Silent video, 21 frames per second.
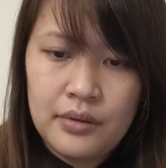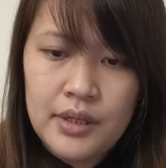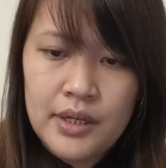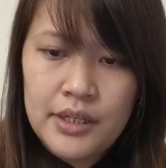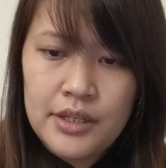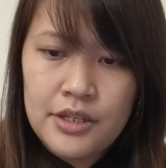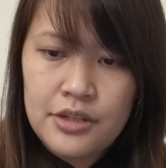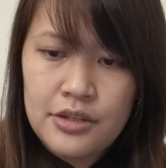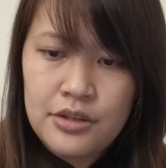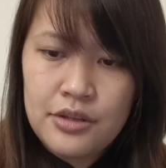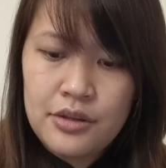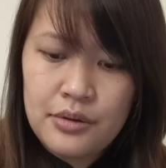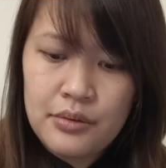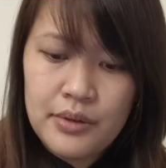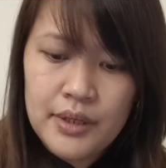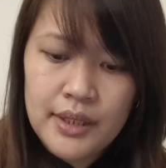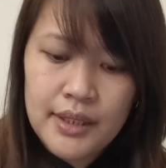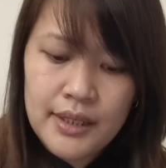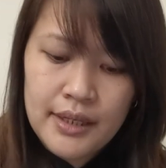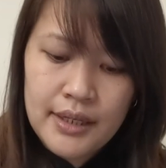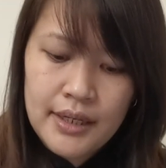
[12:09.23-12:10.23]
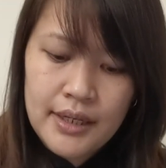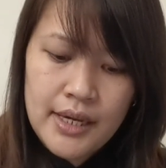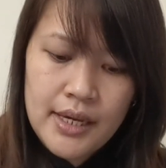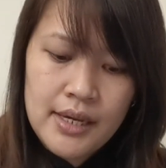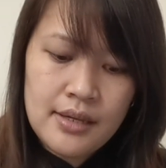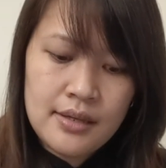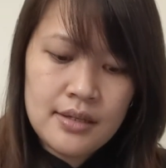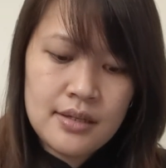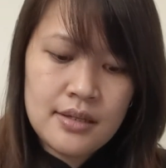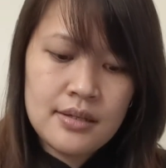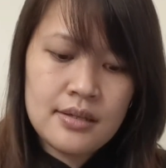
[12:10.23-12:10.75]
Let's do it,
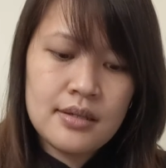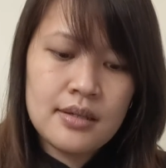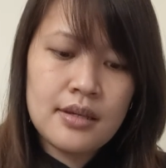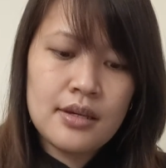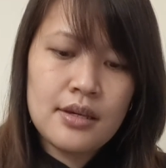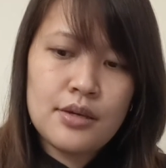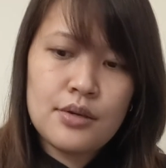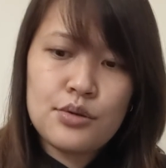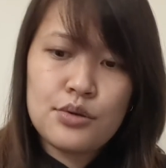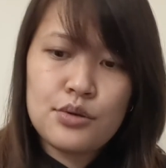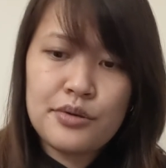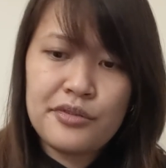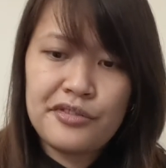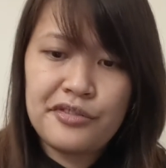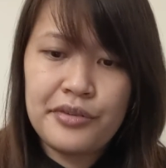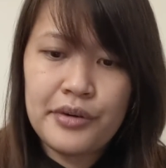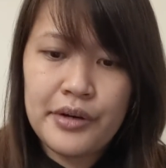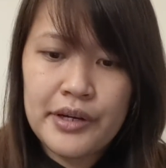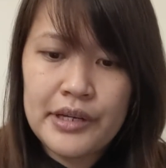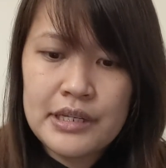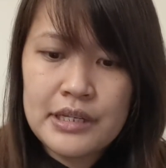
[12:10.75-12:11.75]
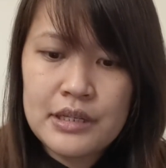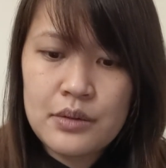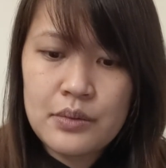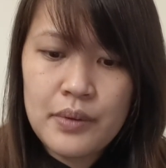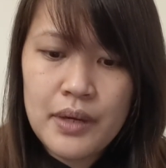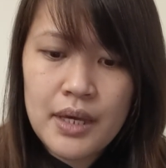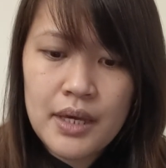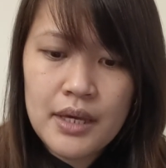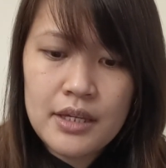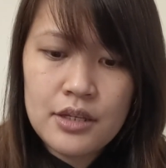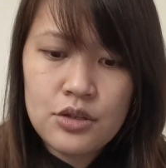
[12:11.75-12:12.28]
guys. So first
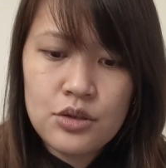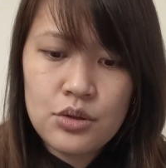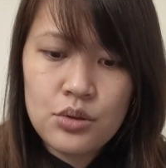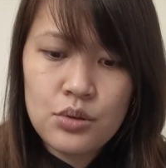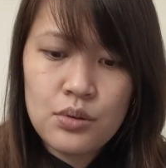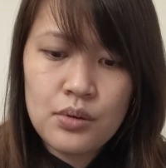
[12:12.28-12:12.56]
week is